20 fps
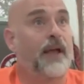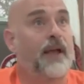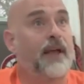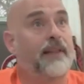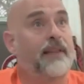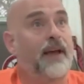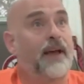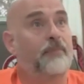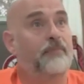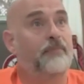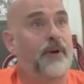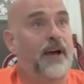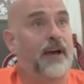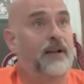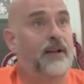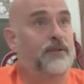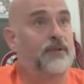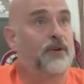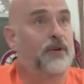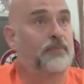And that
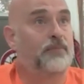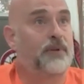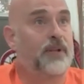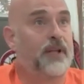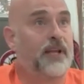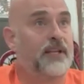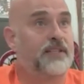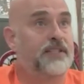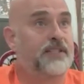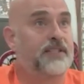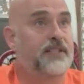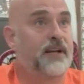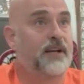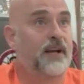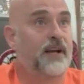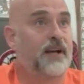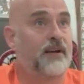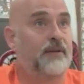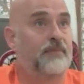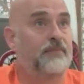battle took place
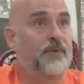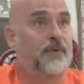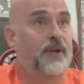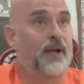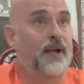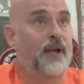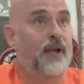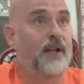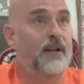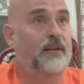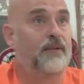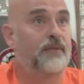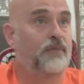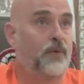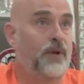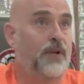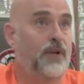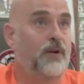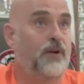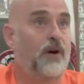
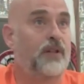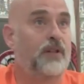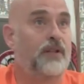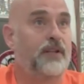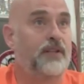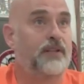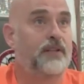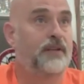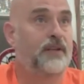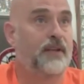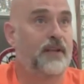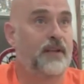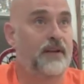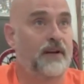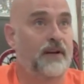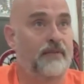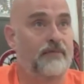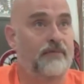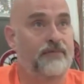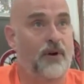we call it the
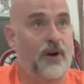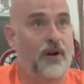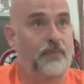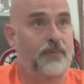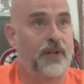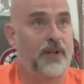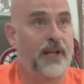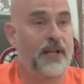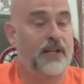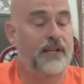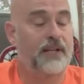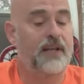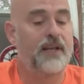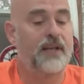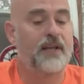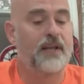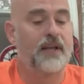Frog Plain.